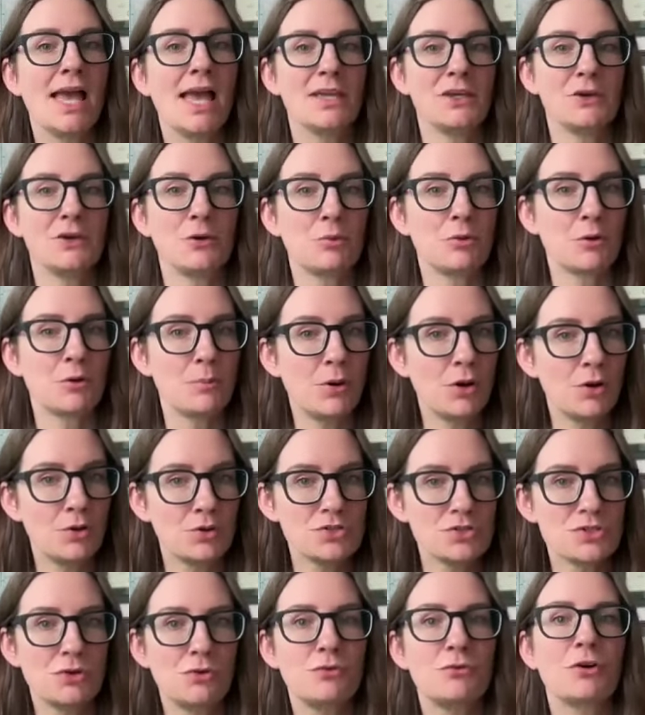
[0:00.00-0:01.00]
your
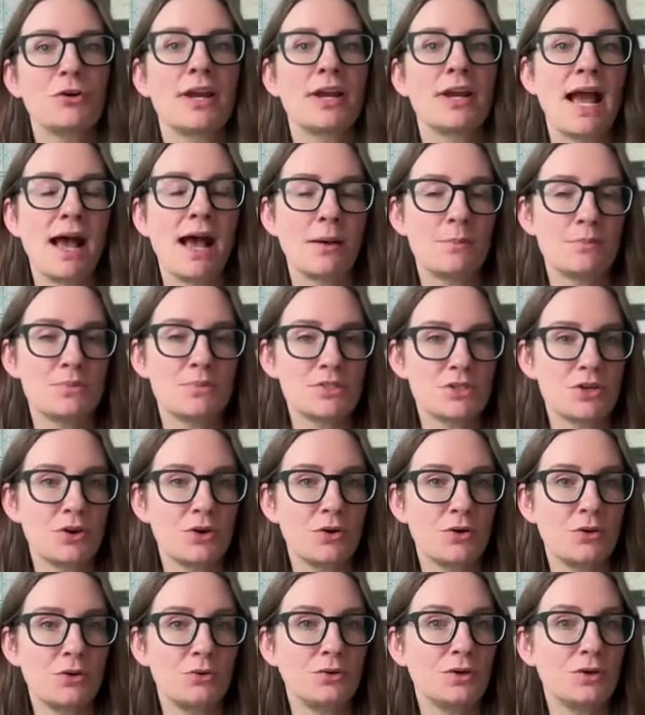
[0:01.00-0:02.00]
proposal for
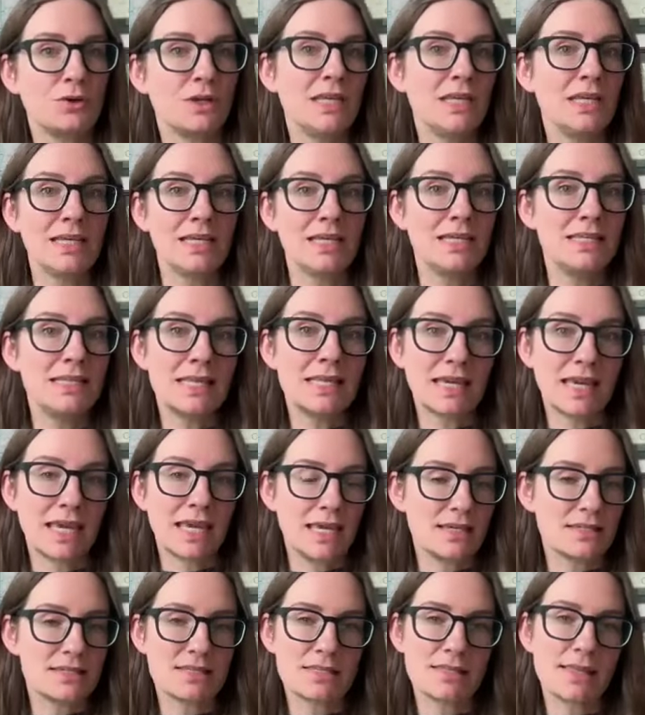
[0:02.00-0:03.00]
capstone in the
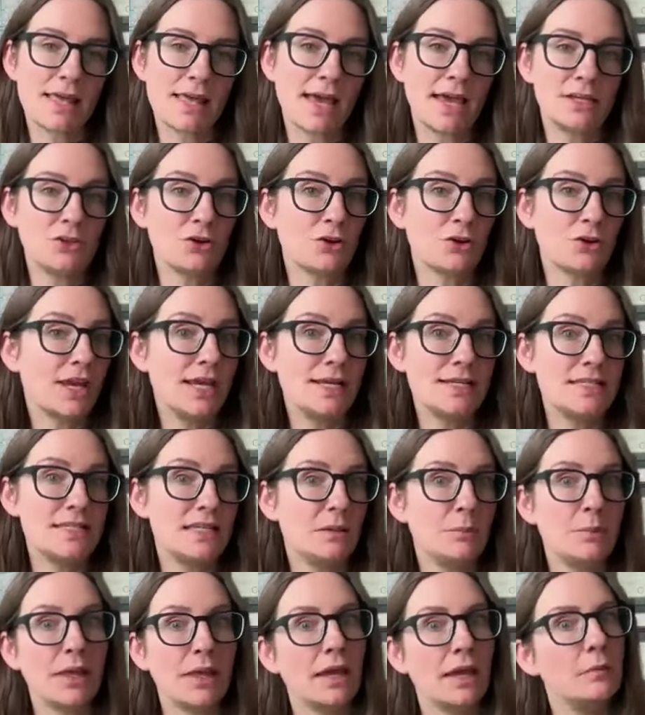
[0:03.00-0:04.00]
case that your
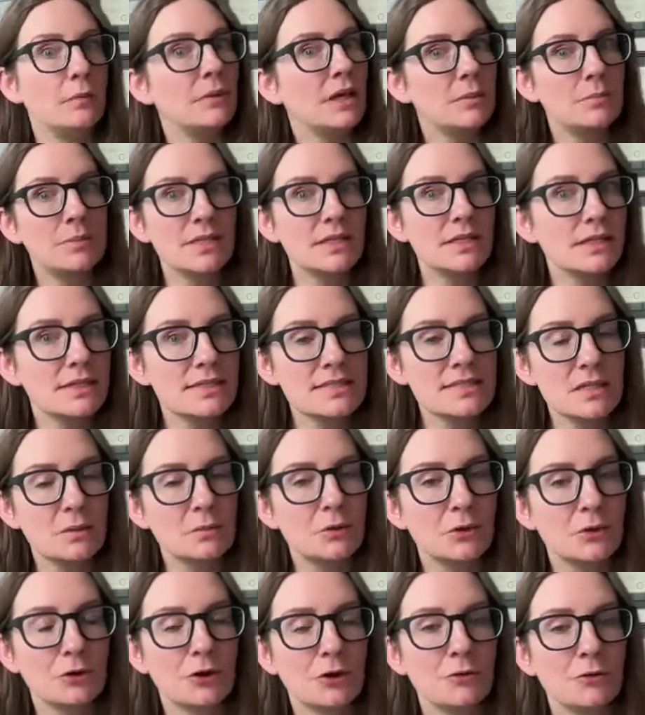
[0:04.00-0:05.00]
KT plan might be a
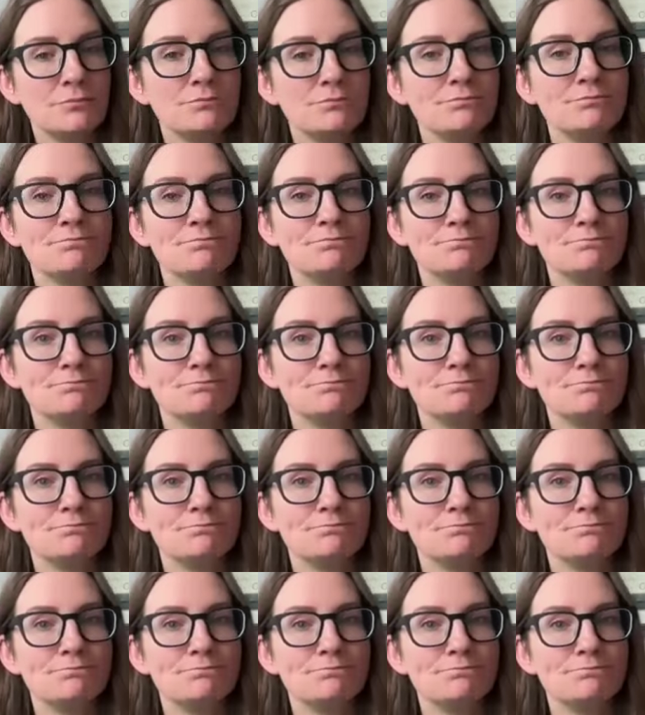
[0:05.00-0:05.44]
similar